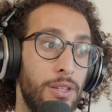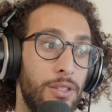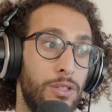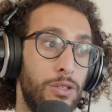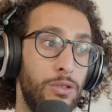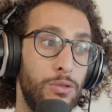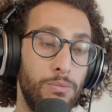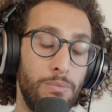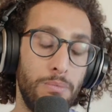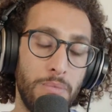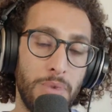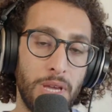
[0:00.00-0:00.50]

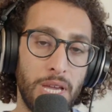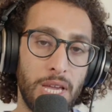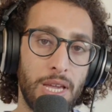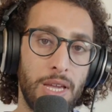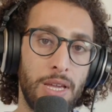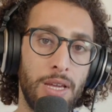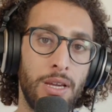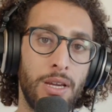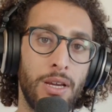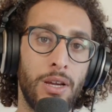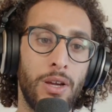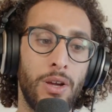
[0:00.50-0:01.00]
To
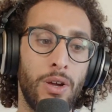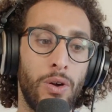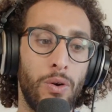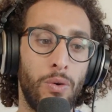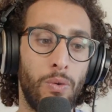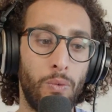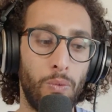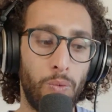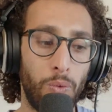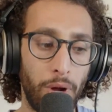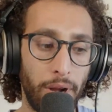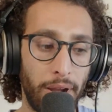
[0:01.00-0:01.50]
me,
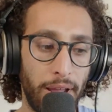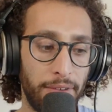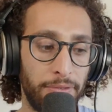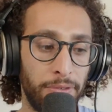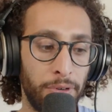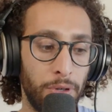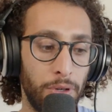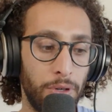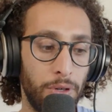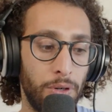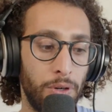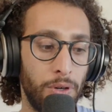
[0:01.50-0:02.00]

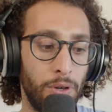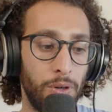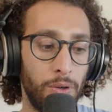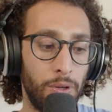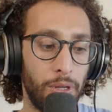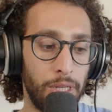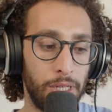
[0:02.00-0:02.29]
whatever